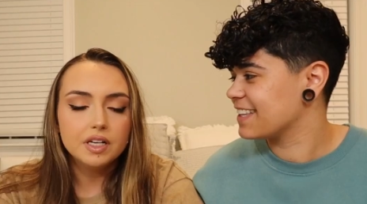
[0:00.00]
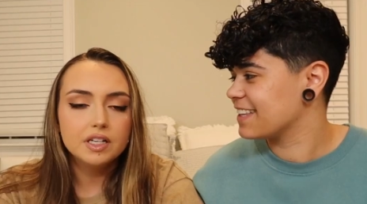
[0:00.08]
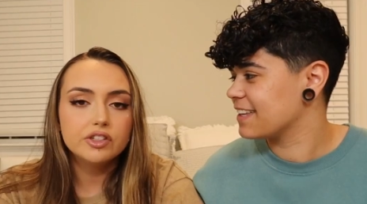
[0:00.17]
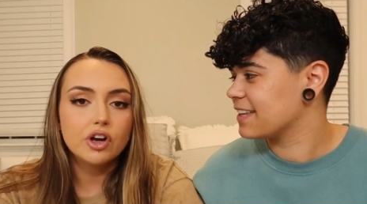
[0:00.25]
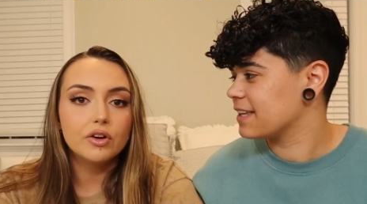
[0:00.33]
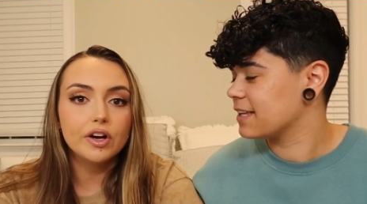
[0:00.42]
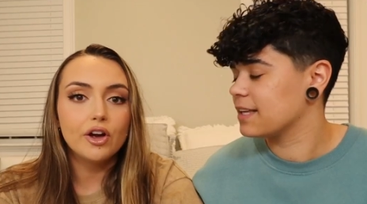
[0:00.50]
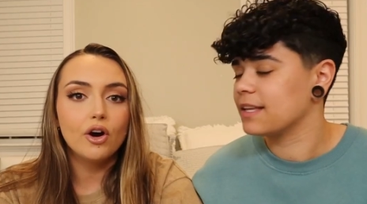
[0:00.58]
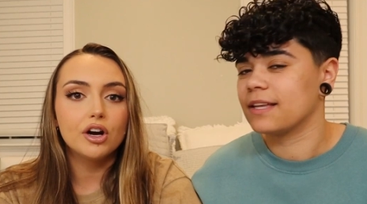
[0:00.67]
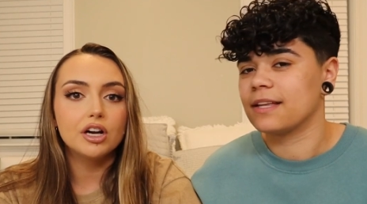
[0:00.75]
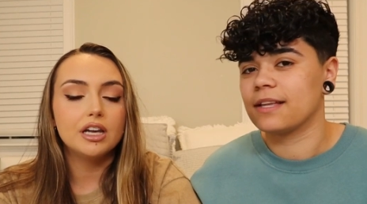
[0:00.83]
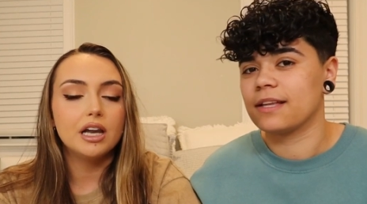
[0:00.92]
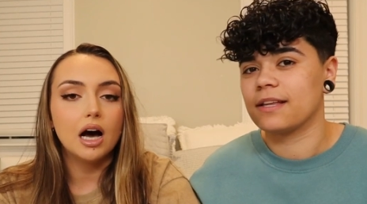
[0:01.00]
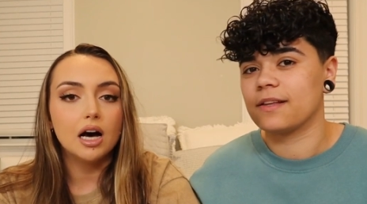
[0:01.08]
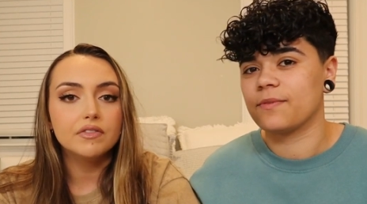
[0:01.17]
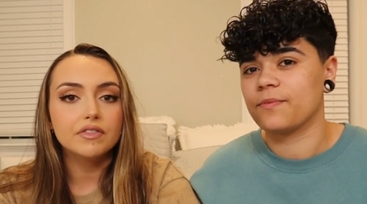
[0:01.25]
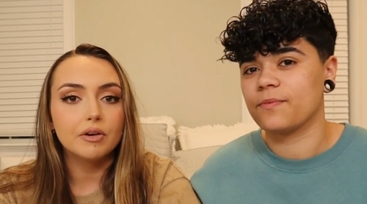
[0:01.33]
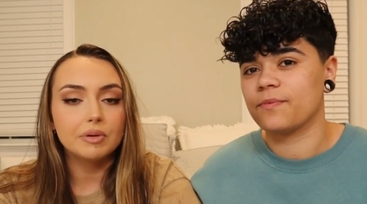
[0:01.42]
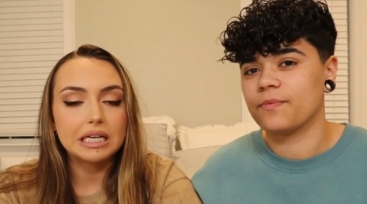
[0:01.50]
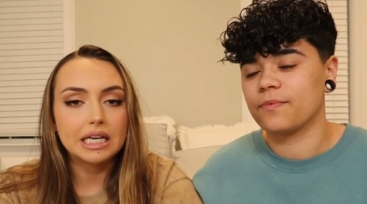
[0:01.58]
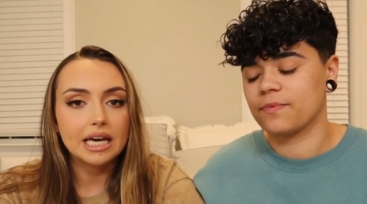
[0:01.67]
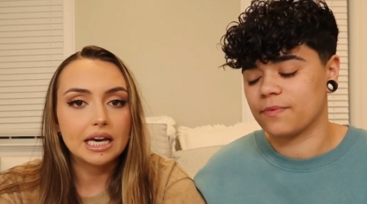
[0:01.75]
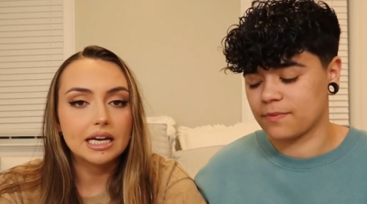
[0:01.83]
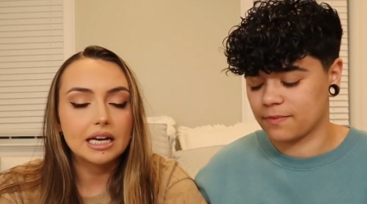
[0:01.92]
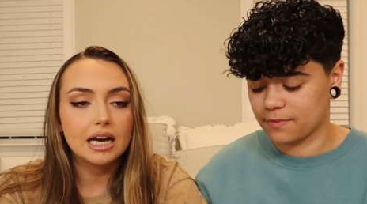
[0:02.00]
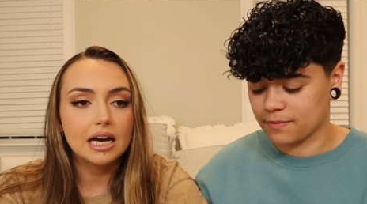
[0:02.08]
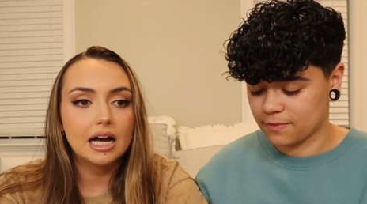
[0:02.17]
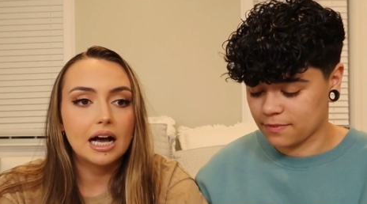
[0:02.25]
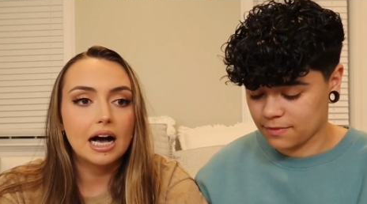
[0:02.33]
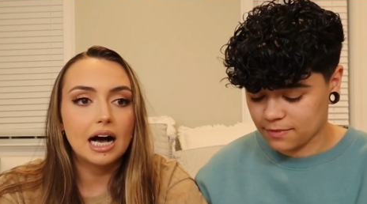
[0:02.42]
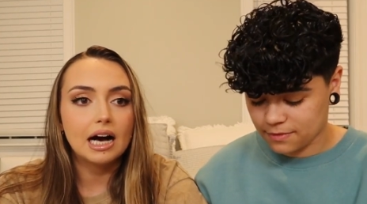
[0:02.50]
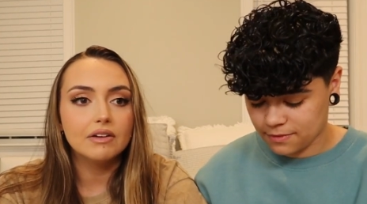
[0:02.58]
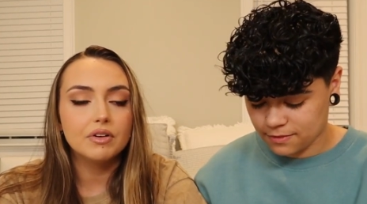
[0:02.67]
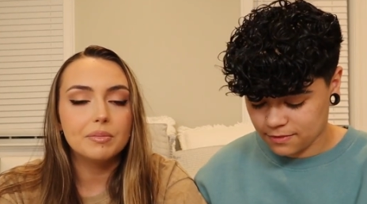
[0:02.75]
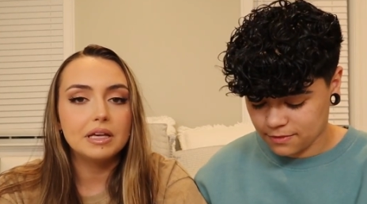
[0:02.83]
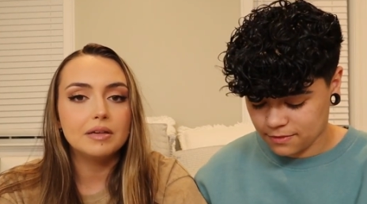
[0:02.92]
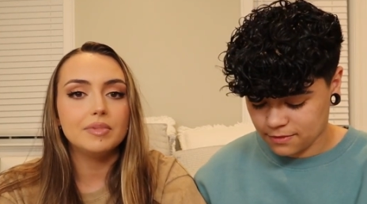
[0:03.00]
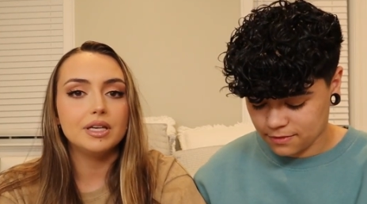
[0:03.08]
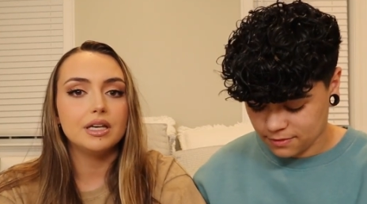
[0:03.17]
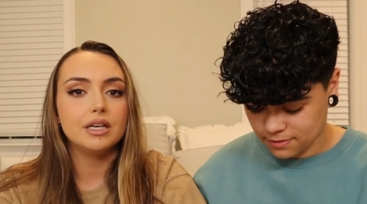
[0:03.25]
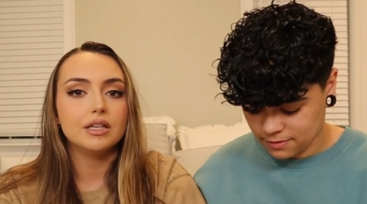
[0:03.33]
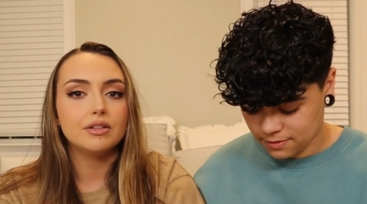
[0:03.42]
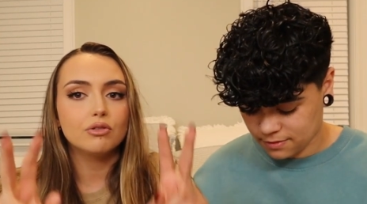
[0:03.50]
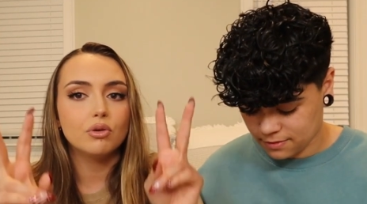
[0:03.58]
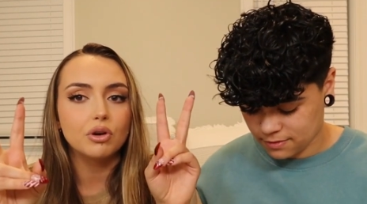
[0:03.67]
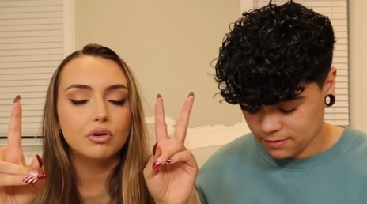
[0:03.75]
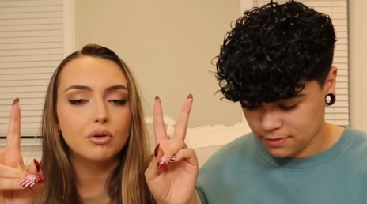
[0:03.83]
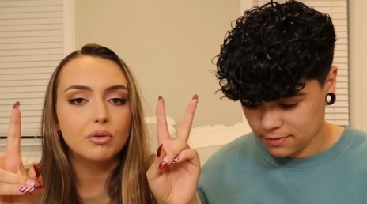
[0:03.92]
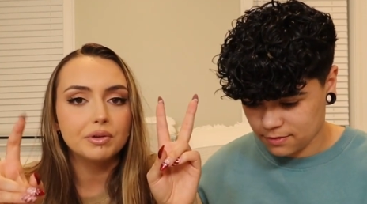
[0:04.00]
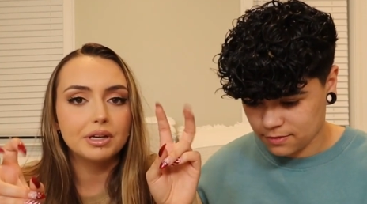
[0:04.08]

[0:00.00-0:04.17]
Speaker 1: it's already hard enough that we can't have a baby quote unquote